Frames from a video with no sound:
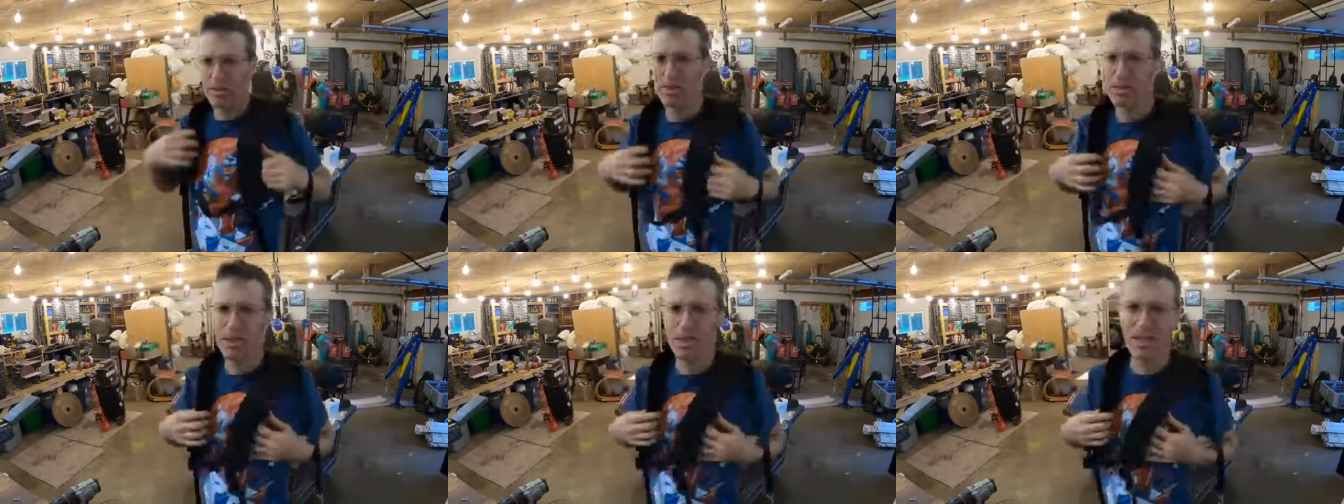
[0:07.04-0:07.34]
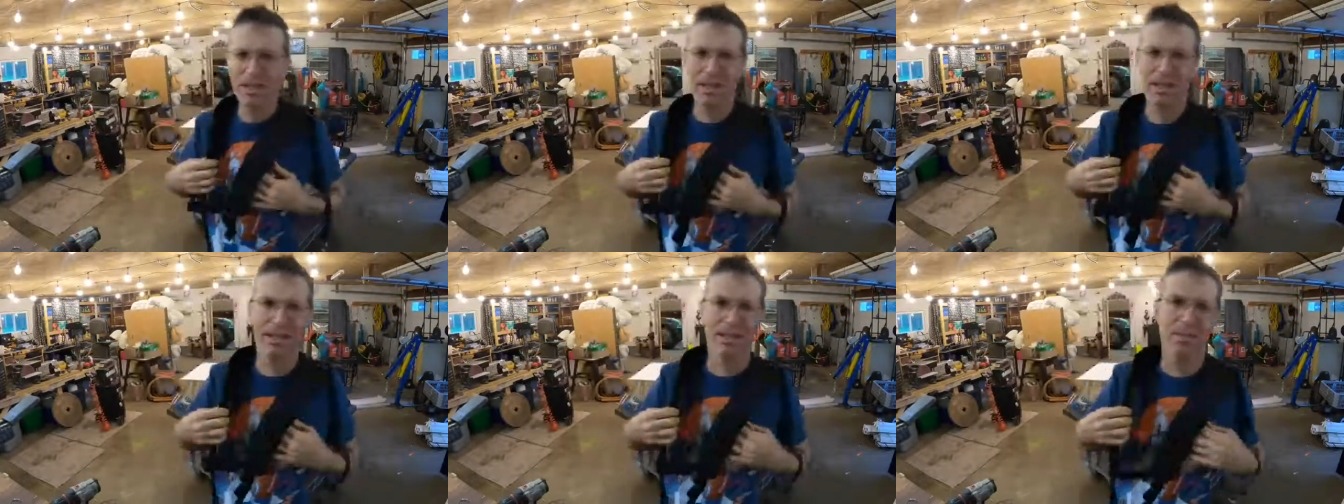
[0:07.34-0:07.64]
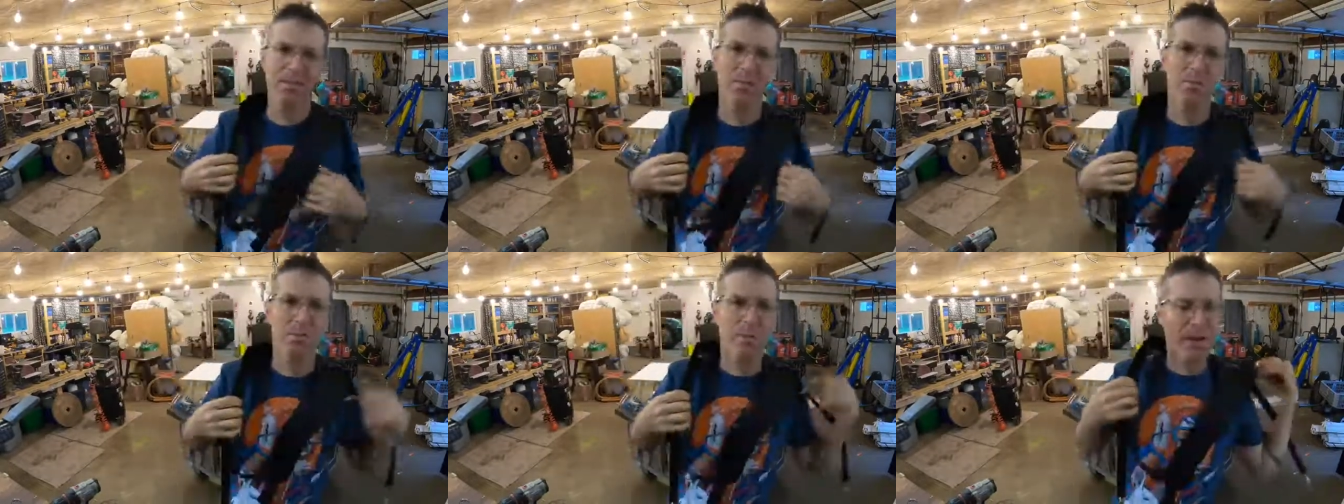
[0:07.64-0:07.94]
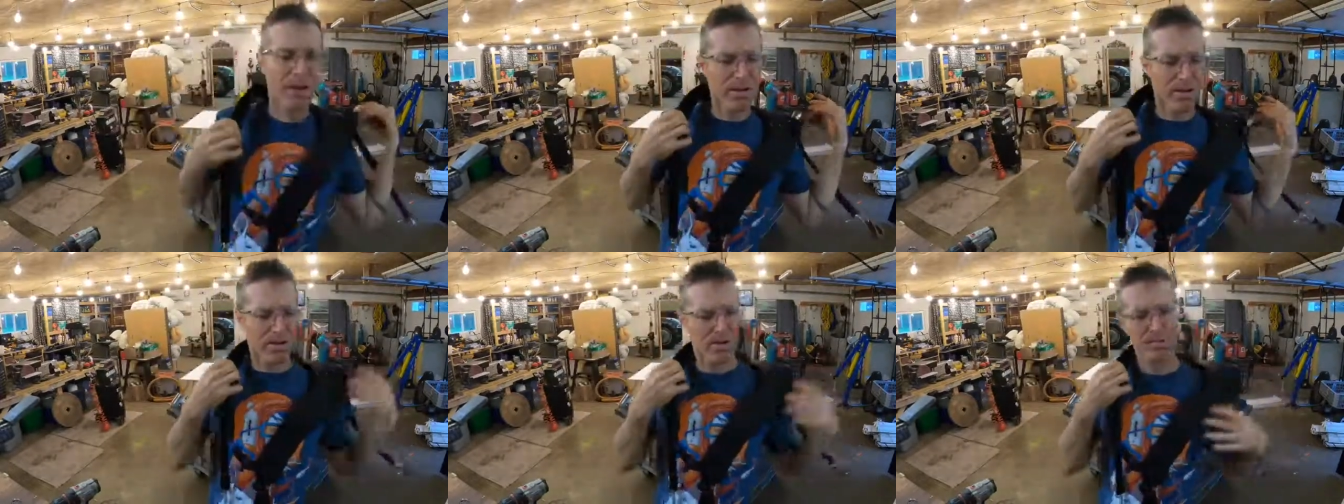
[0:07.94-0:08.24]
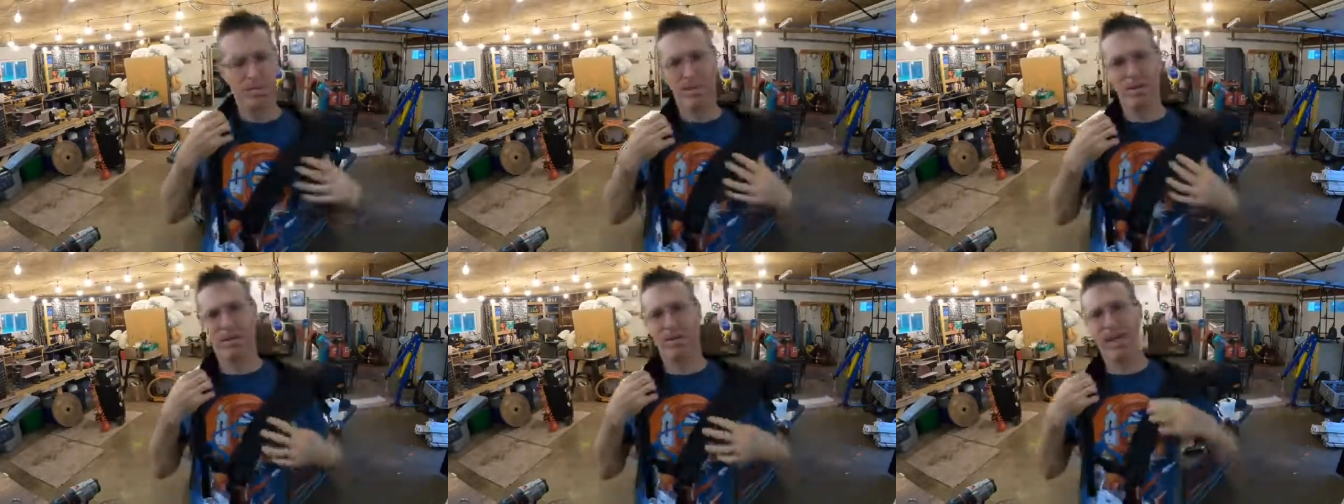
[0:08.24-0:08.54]
They're kind of like suspenders,
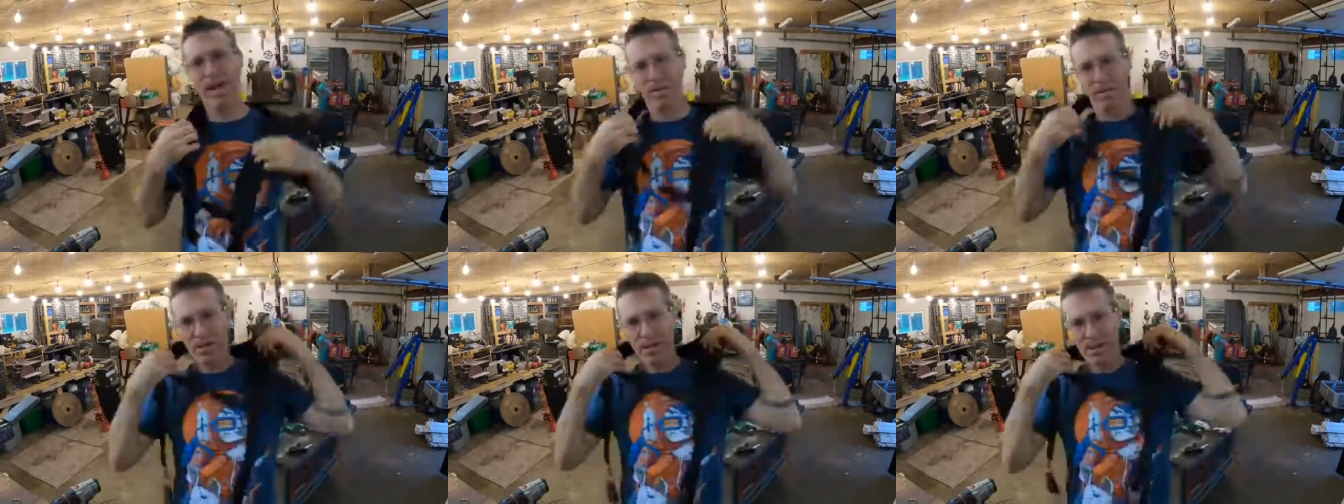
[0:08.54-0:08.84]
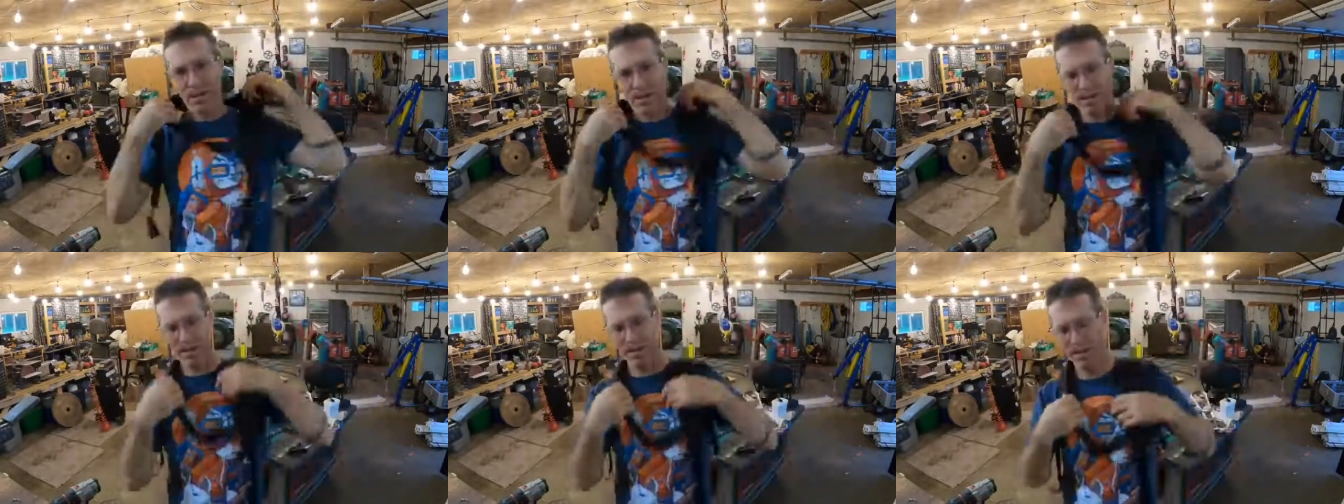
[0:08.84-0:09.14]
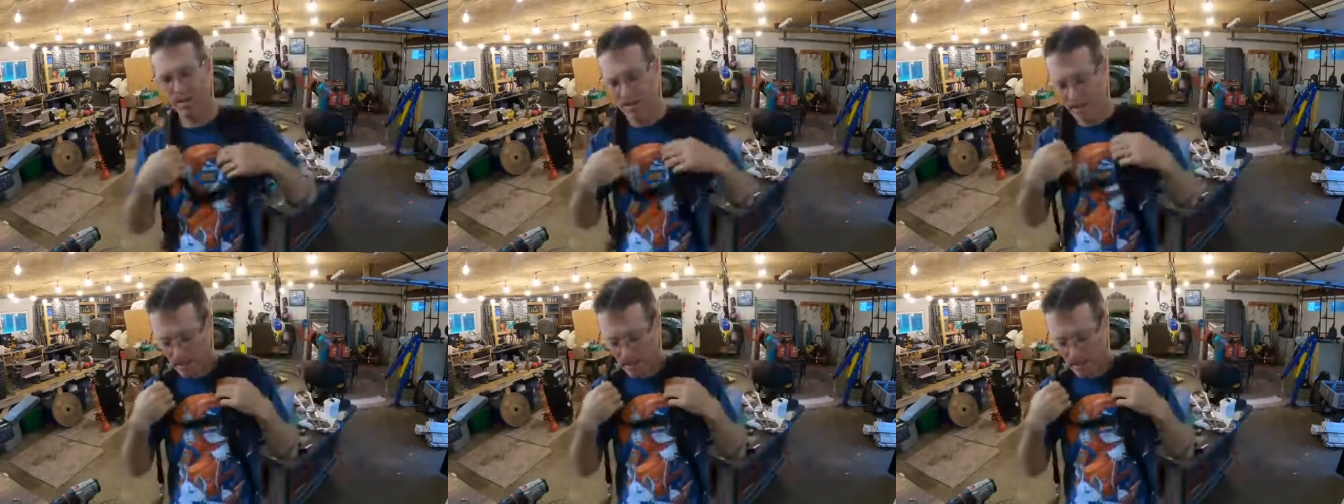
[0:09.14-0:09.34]
but not really.